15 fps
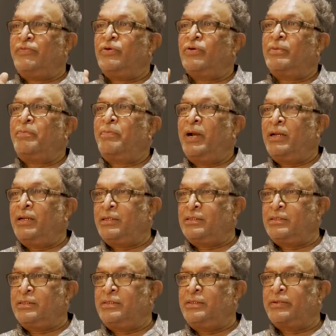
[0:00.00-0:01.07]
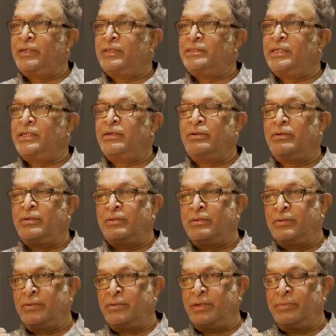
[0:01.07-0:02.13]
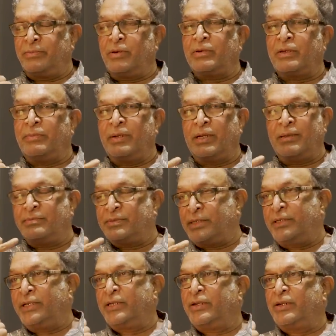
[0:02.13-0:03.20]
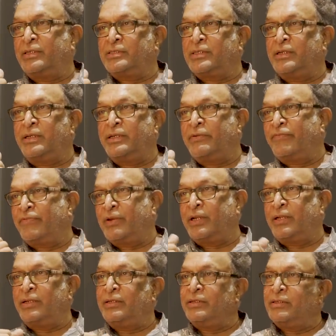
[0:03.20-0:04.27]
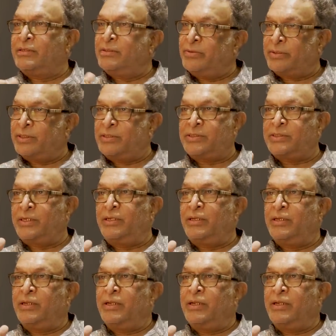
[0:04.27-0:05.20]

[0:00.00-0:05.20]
If you're a pilot, you can send, oh, no, I'm not coming, I'm sending Nazir, let him fly, you can say.